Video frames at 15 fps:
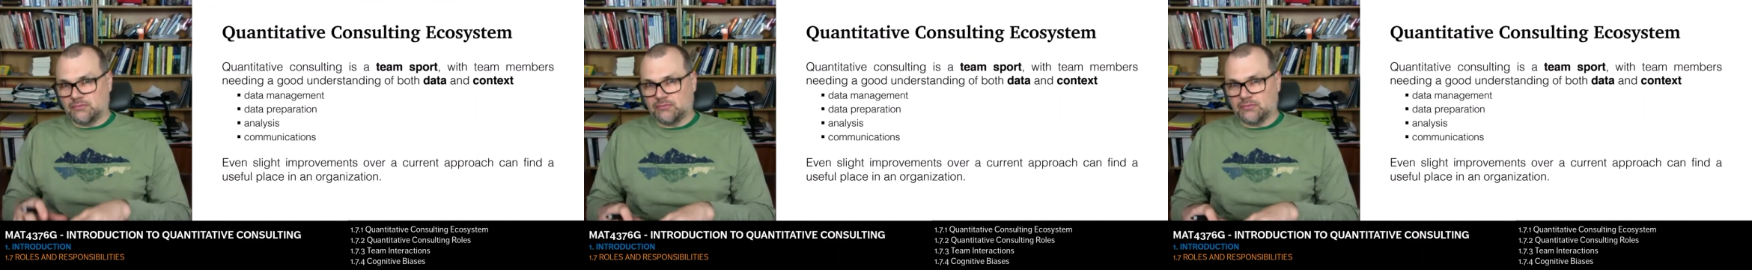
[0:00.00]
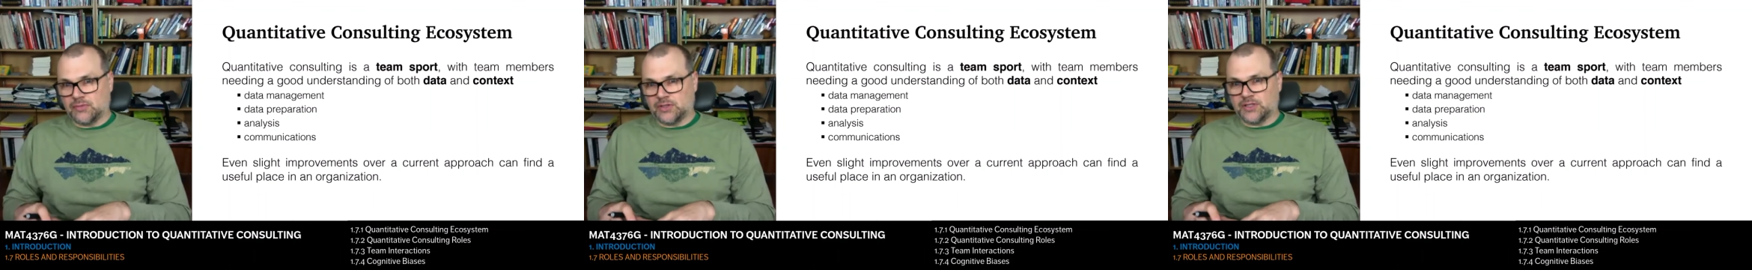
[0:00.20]

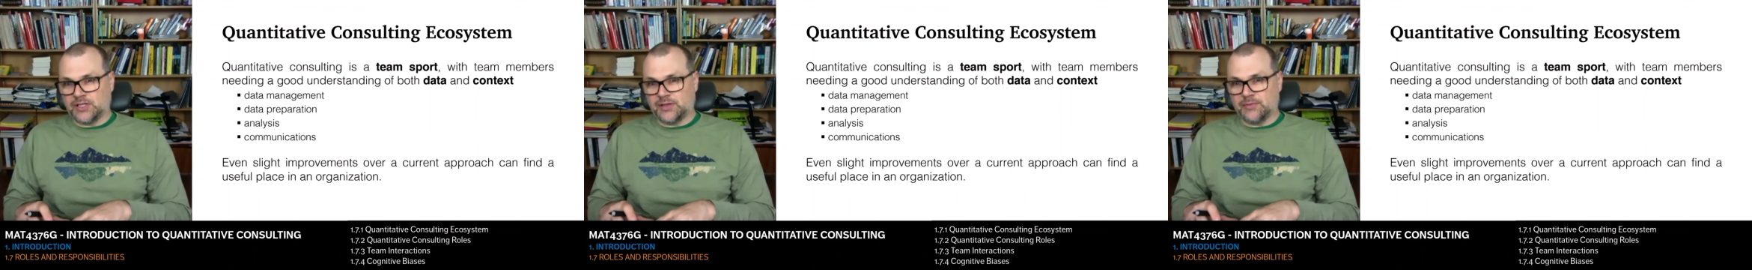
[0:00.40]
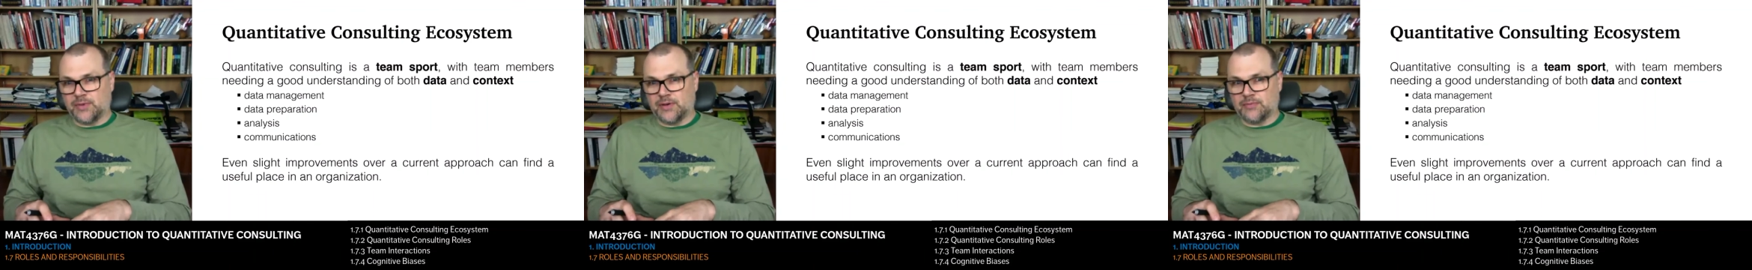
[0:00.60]
the
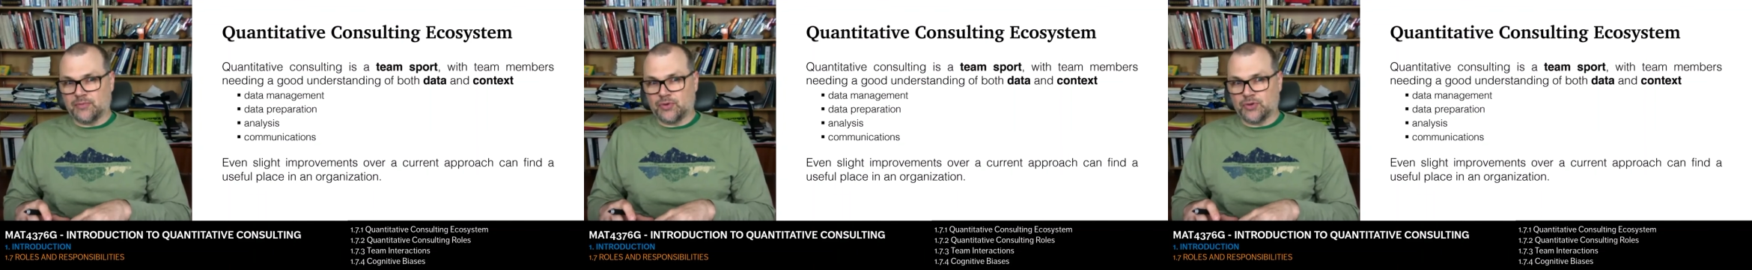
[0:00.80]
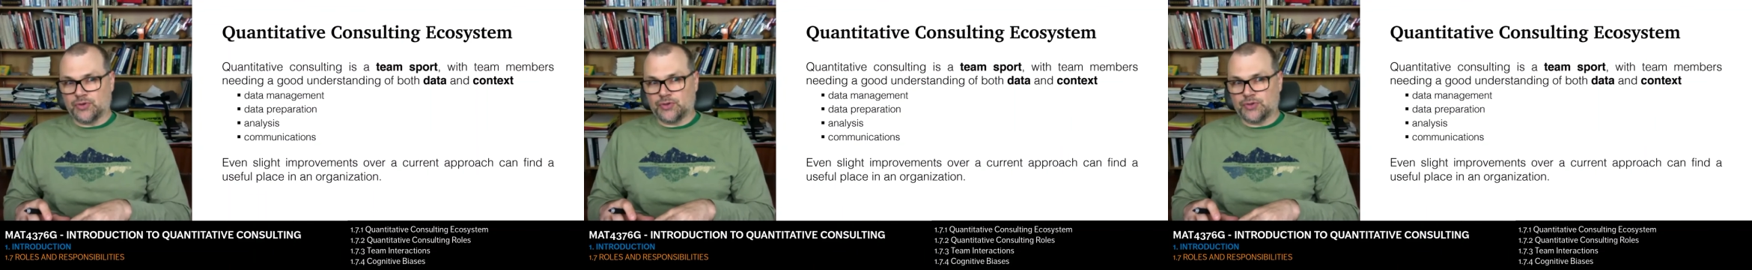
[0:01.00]
team
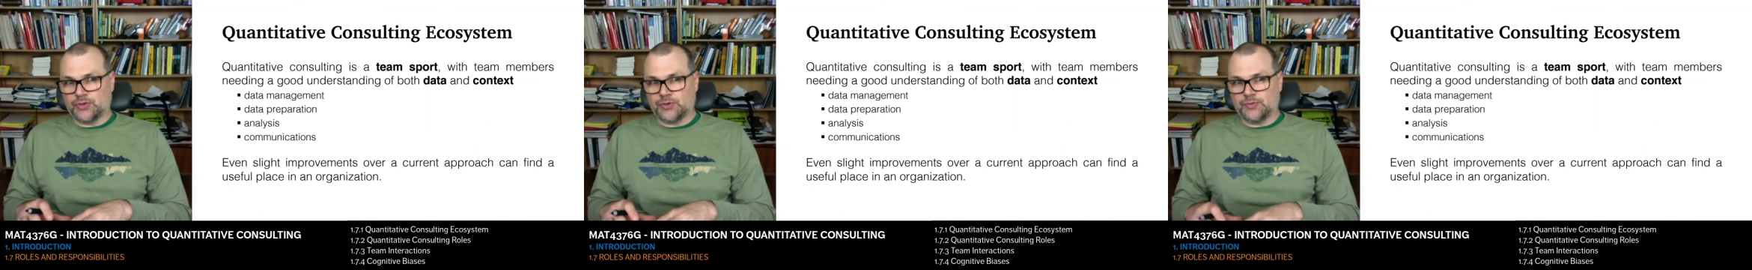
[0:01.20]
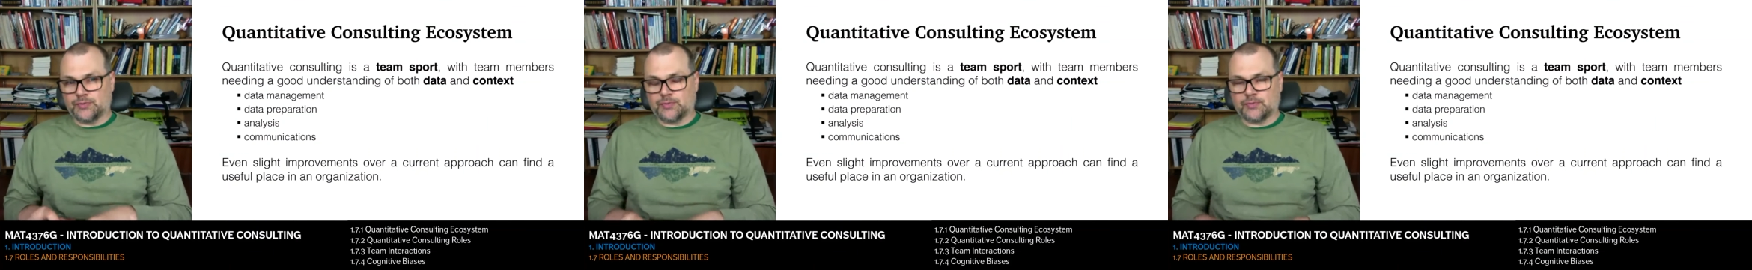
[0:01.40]
members.
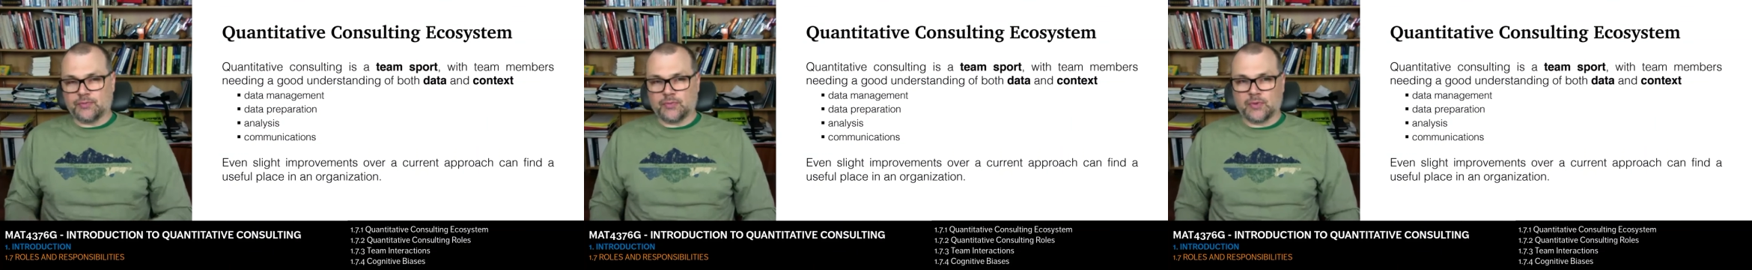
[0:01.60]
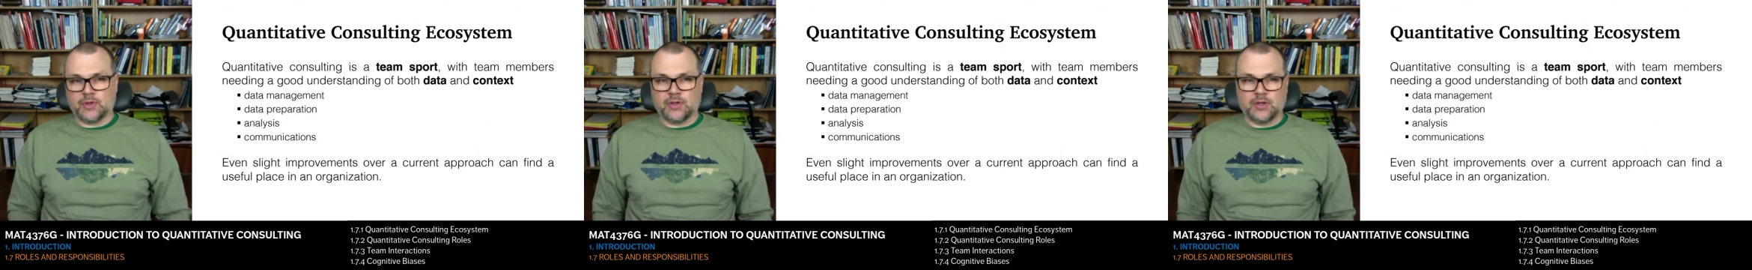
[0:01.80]

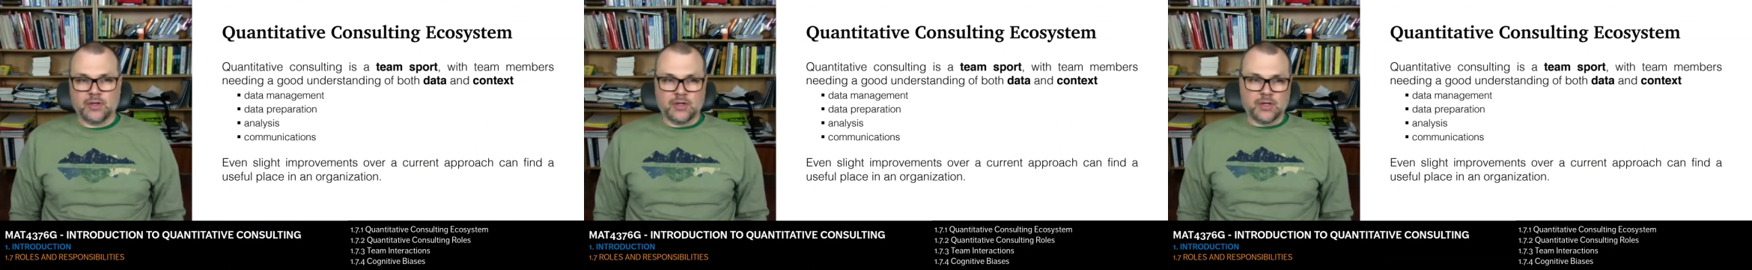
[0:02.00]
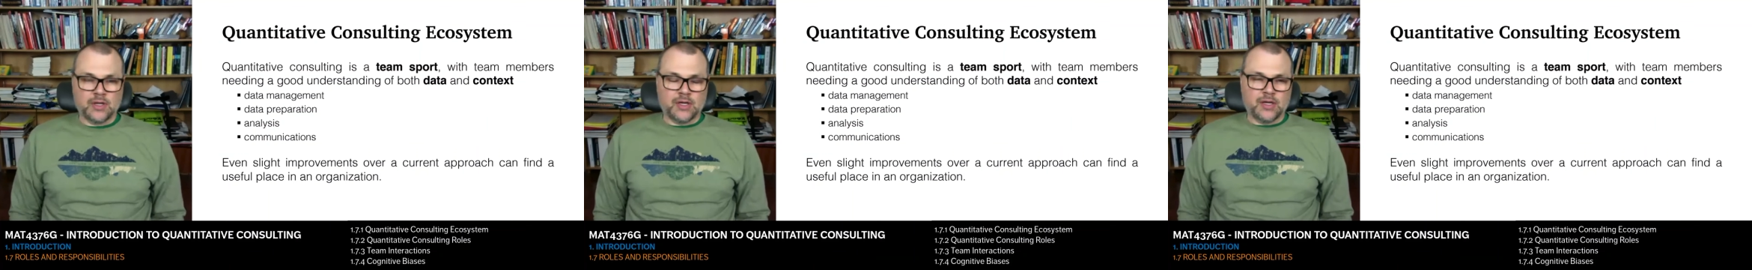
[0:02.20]

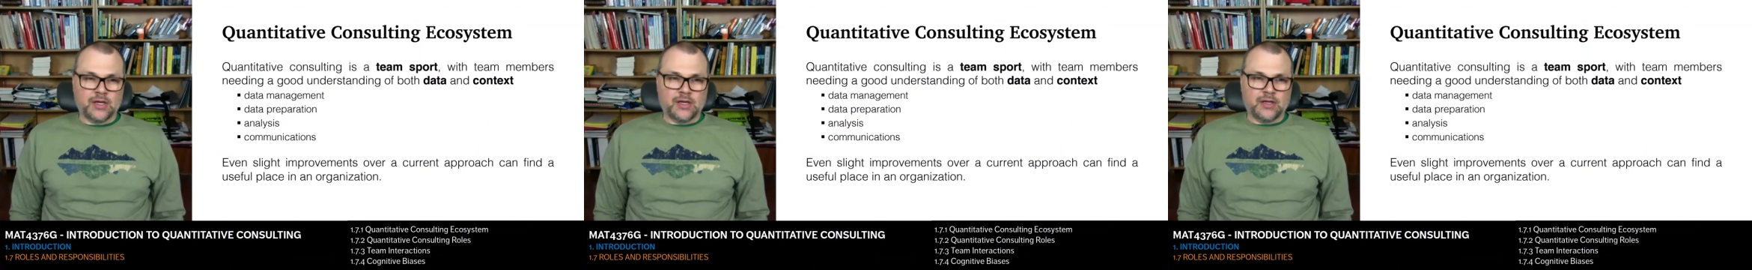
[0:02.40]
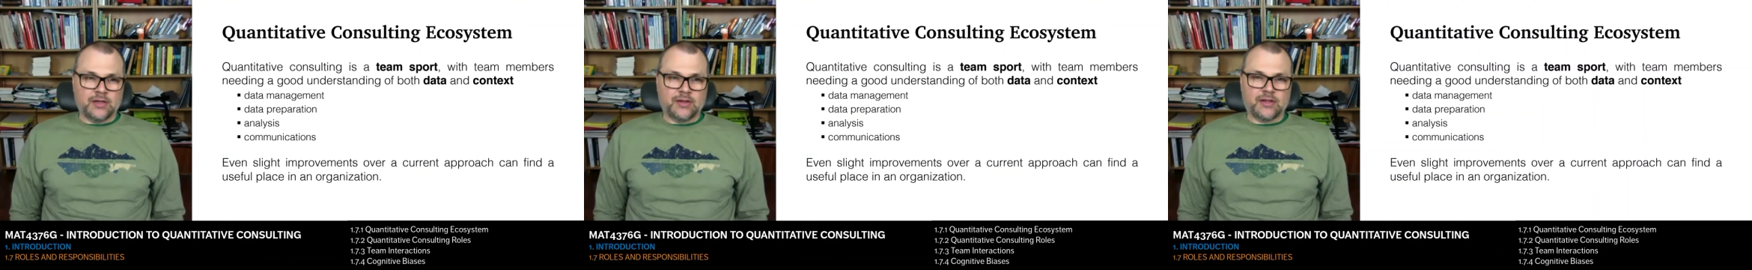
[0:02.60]

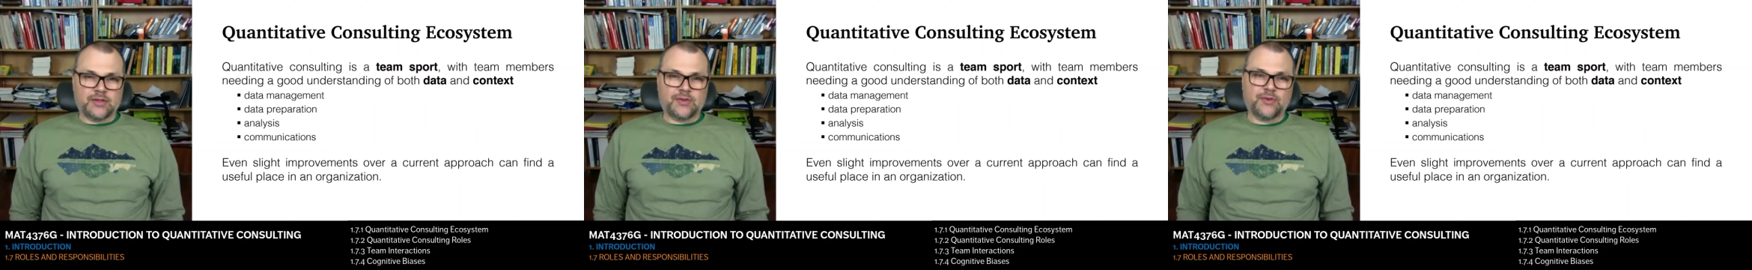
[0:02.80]
There's